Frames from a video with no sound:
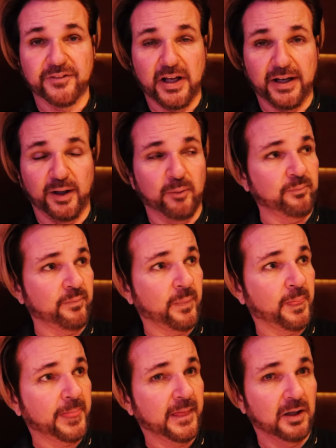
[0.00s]
NAMM.
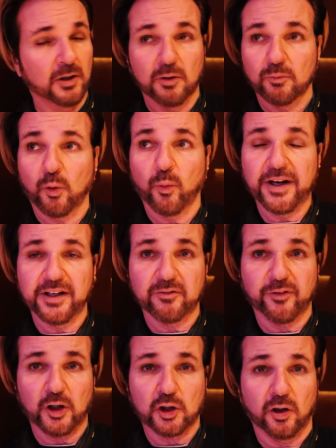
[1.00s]
We're waiting
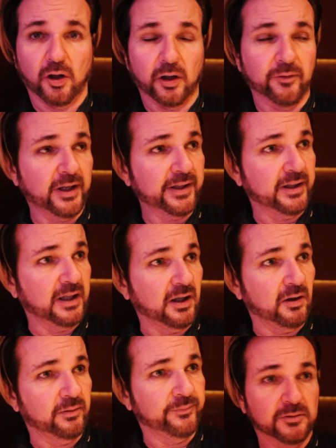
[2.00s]
for the car right
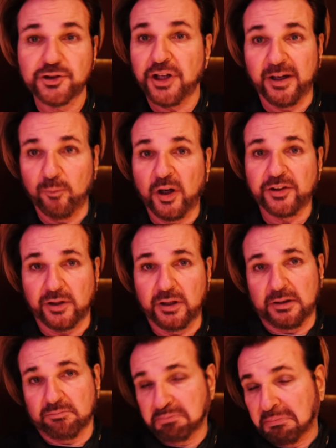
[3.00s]
now. Jam went
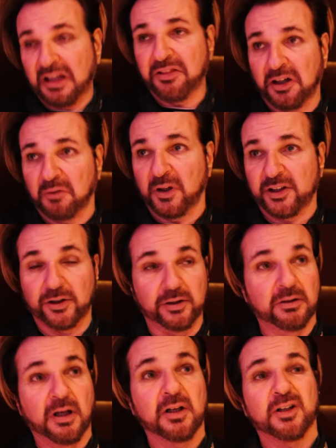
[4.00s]
good. I thought it went
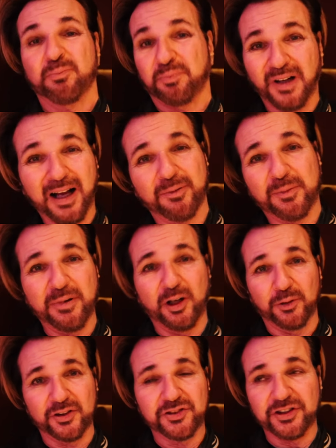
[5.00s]
good probably be
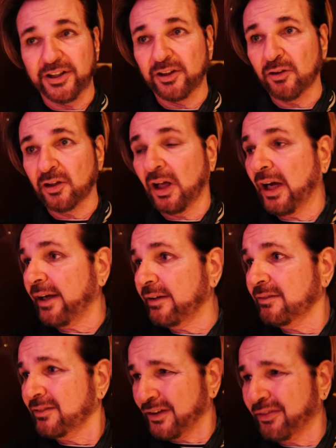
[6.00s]
able to see it online.
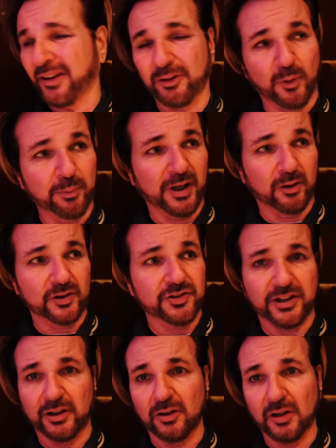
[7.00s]
You think we'll be able to
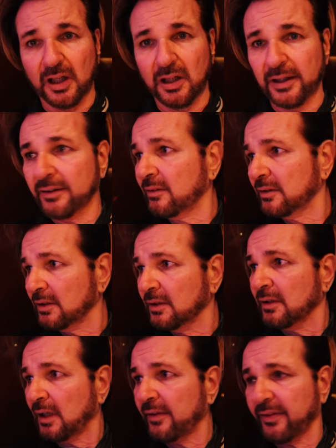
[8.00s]
see it online?
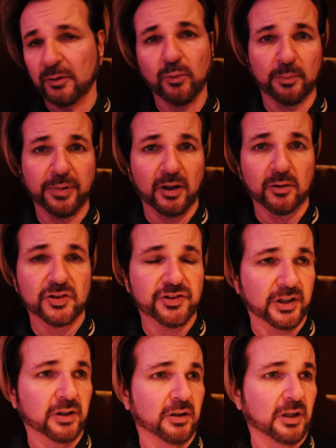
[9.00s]
Yeah. I think we'll be able to
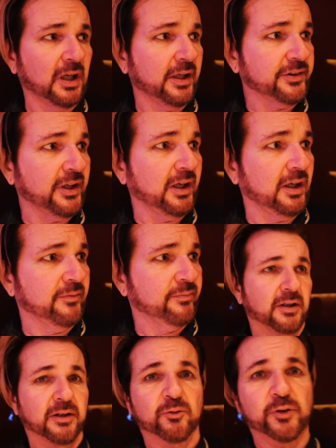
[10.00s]
see it online,
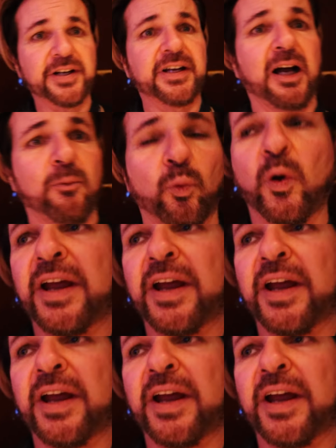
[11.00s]
yeah. Right now I'm